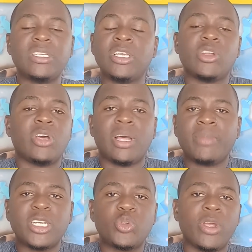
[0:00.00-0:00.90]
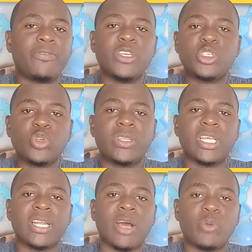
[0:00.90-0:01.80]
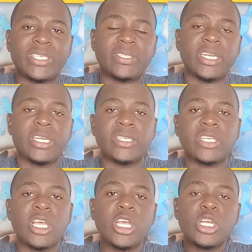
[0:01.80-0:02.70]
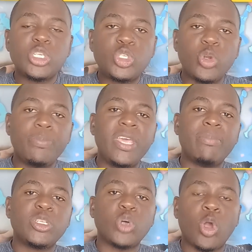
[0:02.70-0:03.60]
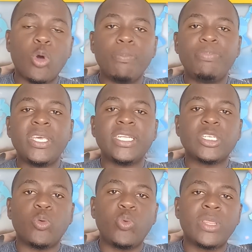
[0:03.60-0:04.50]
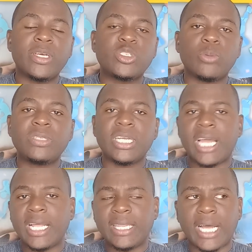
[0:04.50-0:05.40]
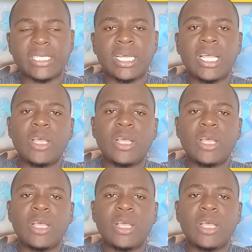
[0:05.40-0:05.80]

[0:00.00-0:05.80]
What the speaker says: You know, I'm not sure if you should think that West Indies should be able to compete with something like that.